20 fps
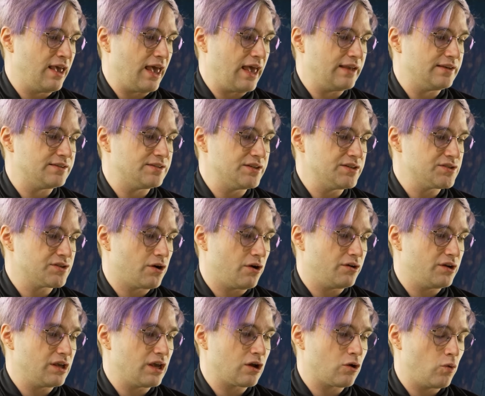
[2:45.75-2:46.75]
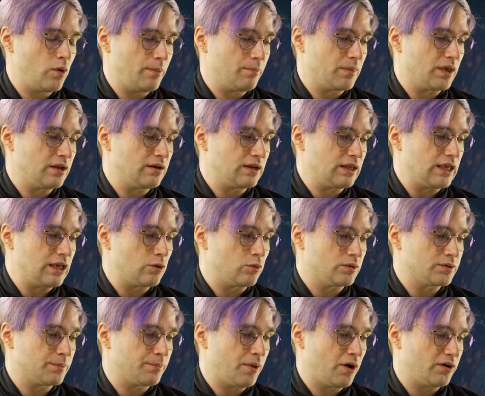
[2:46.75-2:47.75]
and discarding equipment
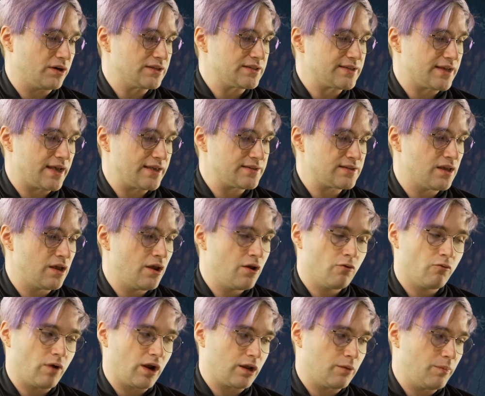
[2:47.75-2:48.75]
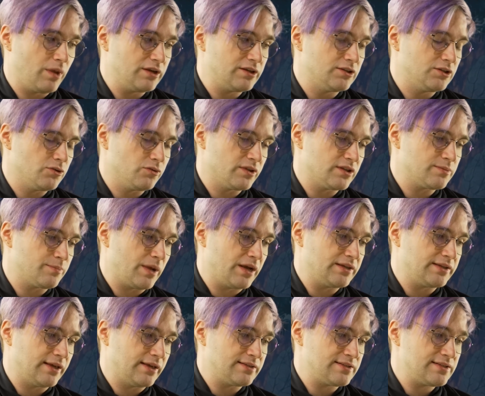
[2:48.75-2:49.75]
equal to party size. Recommended do this by
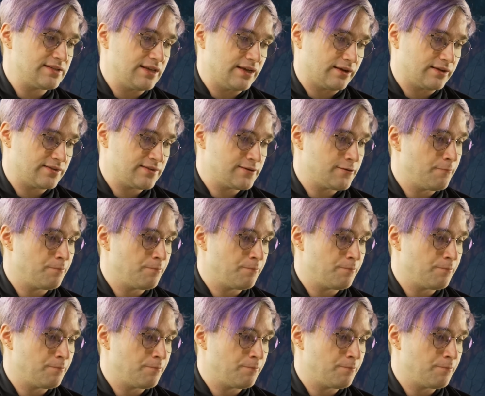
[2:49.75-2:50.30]
day 6.